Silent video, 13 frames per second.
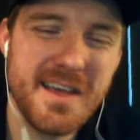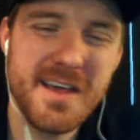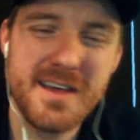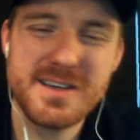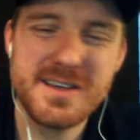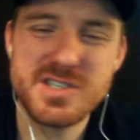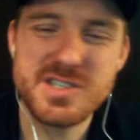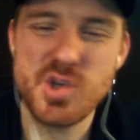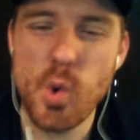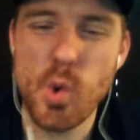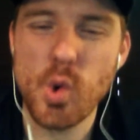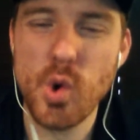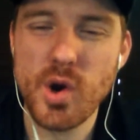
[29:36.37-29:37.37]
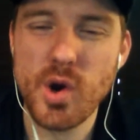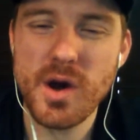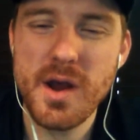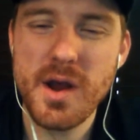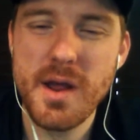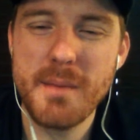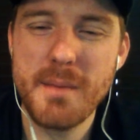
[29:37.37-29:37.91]
score
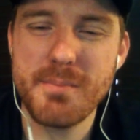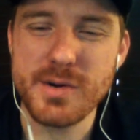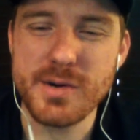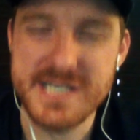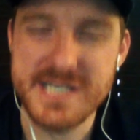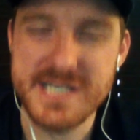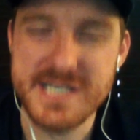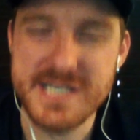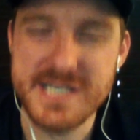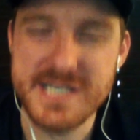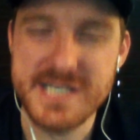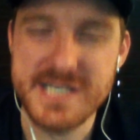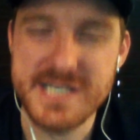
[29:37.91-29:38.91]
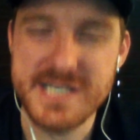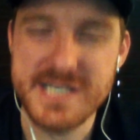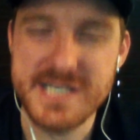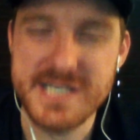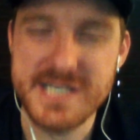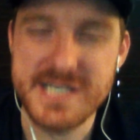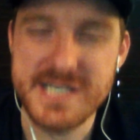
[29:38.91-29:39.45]
predictions.
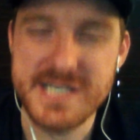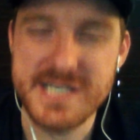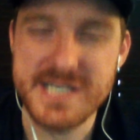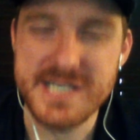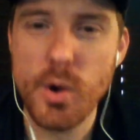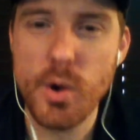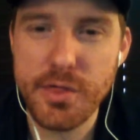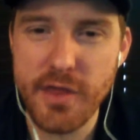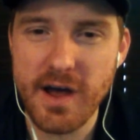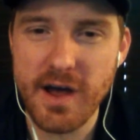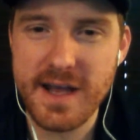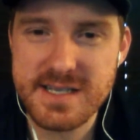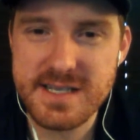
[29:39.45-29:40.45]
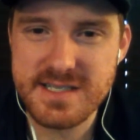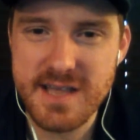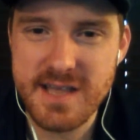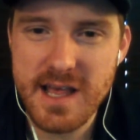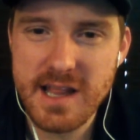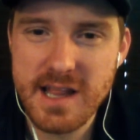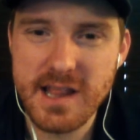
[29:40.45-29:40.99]
Send me your thoughts.
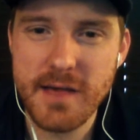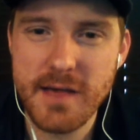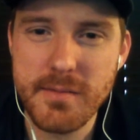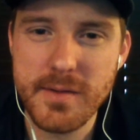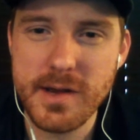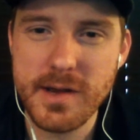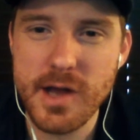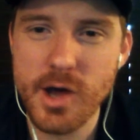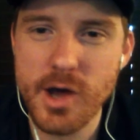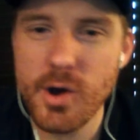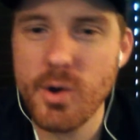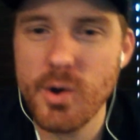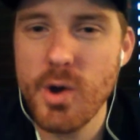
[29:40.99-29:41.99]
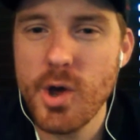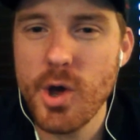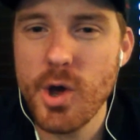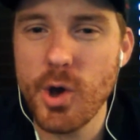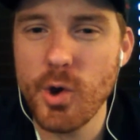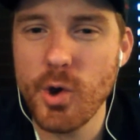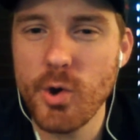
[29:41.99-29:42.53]
Let me know
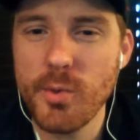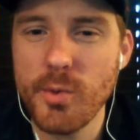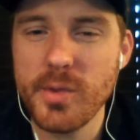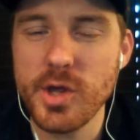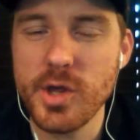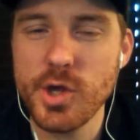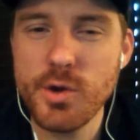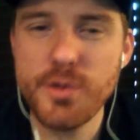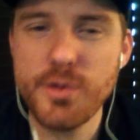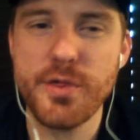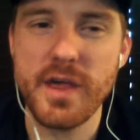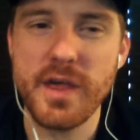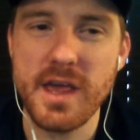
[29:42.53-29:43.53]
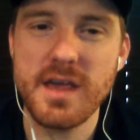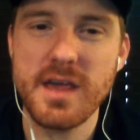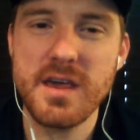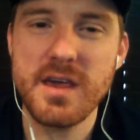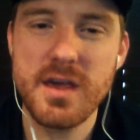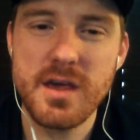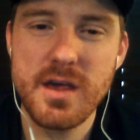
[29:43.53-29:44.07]
whom you think
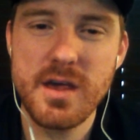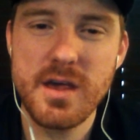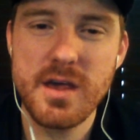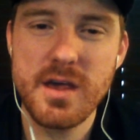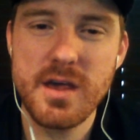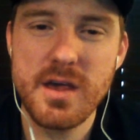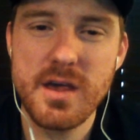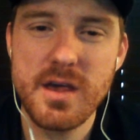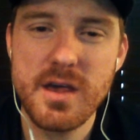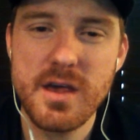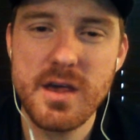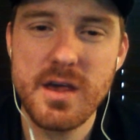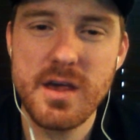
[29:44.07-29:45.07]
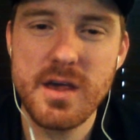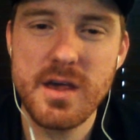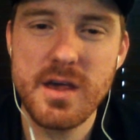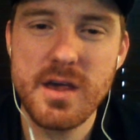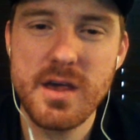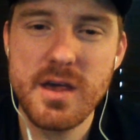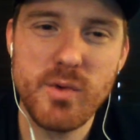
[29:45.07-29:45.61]
will wind
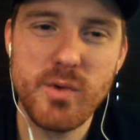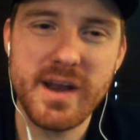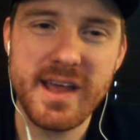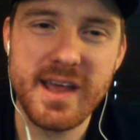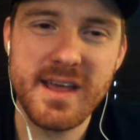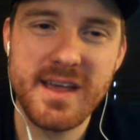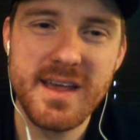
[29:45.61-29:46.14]
up winning